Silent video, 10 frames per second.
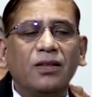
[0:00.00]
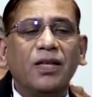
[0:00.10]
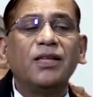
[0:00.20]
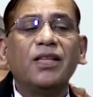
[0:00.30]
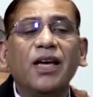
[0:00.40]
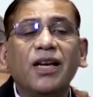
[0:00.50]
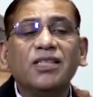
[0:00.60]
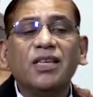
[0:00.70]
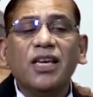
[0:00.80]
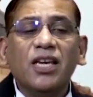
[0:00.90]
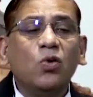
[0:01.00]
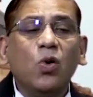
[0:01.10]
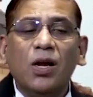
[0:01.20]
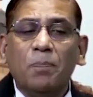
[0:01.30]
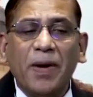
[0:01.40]
that there is
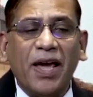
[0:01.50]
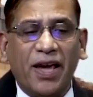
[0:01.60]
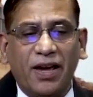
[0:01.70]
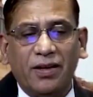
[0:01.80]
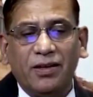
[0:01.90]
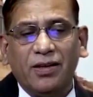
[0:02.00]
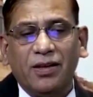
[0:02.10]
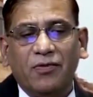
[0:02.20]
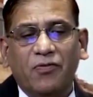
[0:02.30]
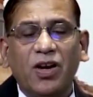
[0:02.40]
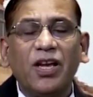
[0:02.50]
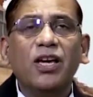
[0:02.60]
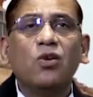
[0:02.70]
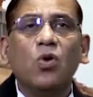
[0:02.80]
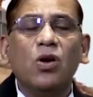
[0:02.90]
equal pay for
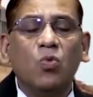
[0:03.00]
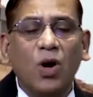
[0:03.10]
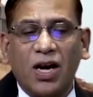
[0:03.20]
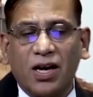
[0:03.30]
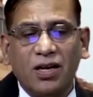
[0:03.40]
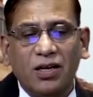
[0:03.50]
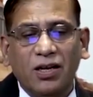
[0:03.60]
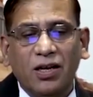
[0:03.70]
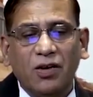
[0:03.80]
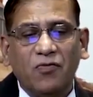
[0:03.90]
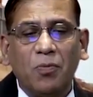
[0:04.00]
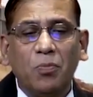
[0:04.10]
equal work for